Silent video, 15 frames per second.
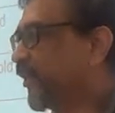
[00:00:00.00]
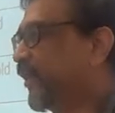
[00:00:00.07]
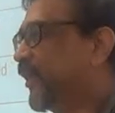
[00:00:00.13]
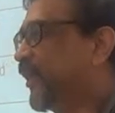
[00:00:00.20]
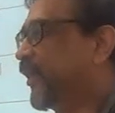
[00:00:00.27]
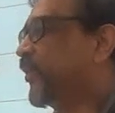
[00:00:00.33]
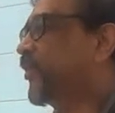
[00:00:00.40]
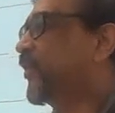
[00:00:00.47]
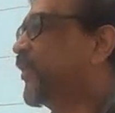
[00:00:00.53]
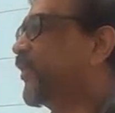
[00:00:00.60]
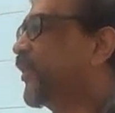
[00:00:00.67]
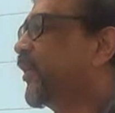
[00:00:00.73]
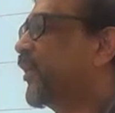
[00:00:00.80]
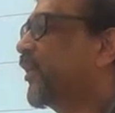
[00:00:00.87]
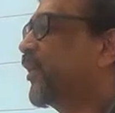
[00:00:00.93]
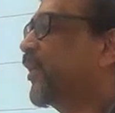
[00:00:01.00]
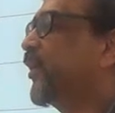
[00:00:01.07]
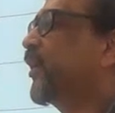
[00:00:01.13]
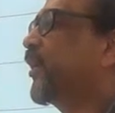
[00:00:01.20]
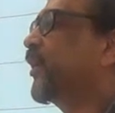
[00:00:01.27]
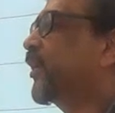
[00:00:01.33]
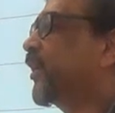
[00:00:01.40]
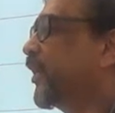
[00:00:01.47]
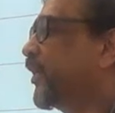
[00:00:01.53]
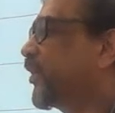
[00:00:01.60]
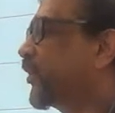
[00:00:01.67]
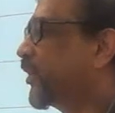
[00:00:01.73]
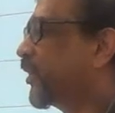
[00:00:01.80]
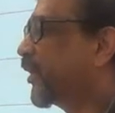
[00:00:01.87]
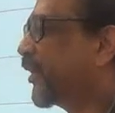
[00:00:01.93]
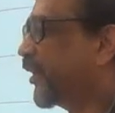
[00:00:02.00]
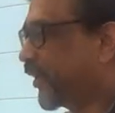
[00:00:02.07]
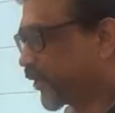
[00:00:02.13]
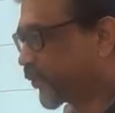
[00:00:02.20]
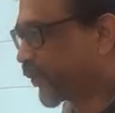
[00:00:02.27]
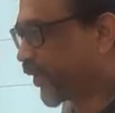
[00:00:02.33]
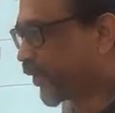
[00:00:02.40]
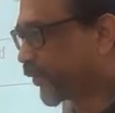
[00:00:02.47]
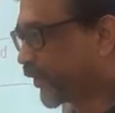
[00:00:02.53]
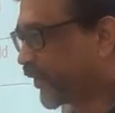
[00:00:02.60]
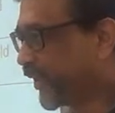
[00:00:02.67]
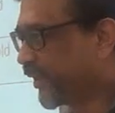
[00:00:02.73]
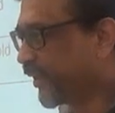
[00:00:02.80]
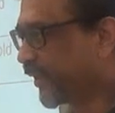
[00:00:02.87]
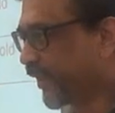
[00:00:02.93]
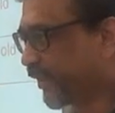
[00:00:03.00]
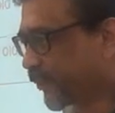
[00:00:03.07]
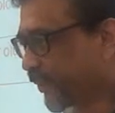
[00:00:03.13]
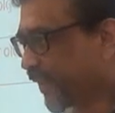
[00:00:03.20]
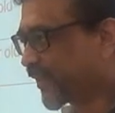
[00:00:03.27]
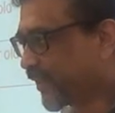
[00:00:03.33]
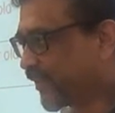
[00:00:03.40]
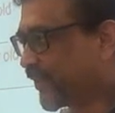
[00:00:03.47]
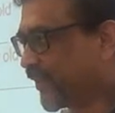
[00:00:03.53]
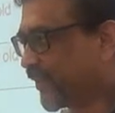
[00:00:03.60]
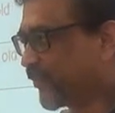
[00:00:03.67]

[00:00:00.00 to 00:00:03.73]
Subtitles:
is increased respiratory rate. Make sense?